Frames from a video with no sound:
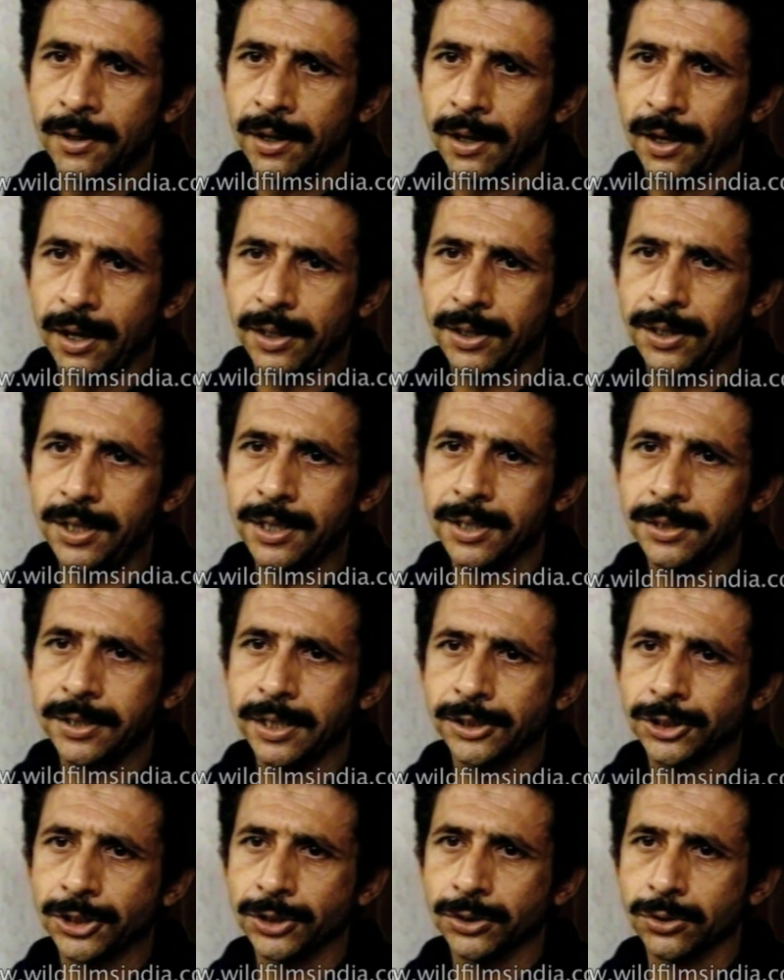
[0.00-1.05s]
And the
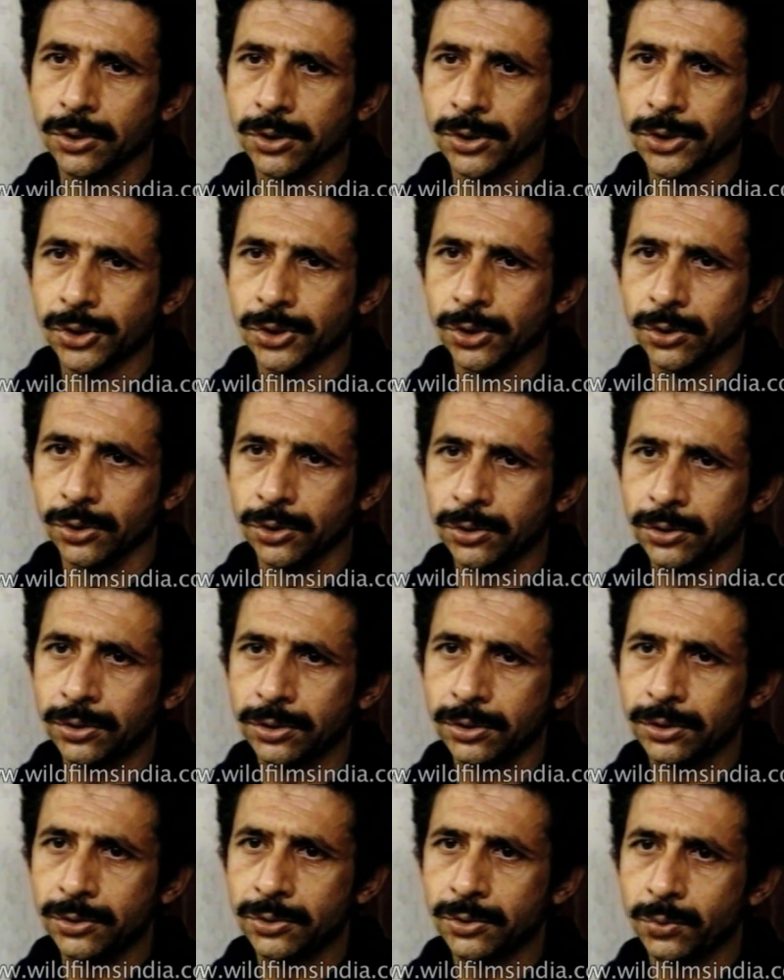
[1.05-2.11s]
intention also
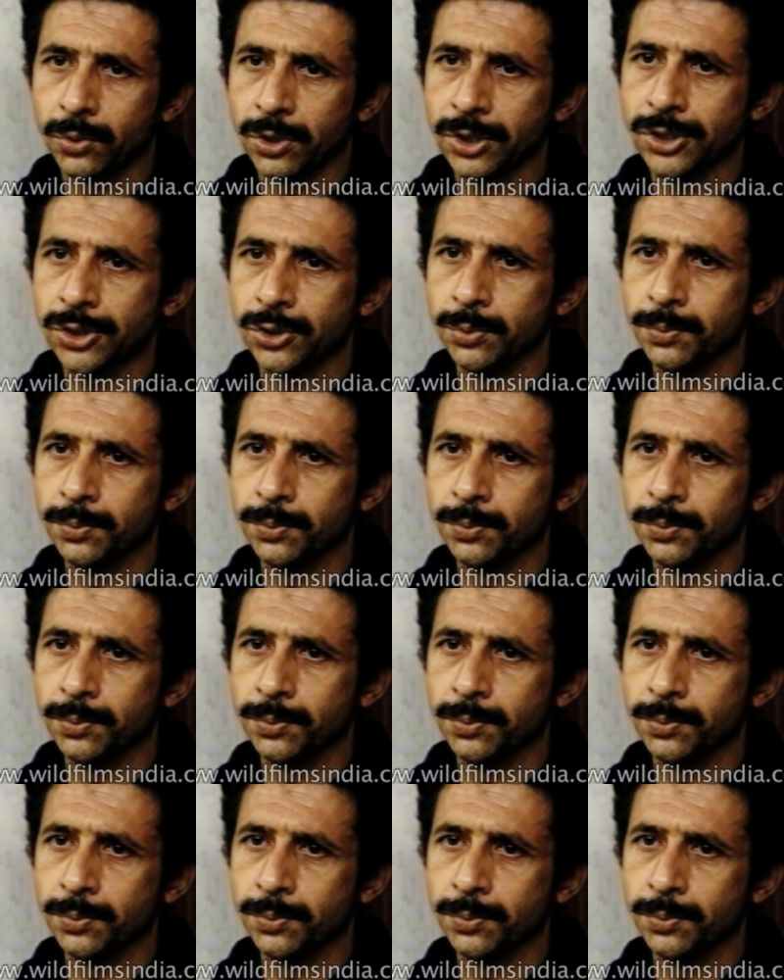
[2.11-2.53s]
was to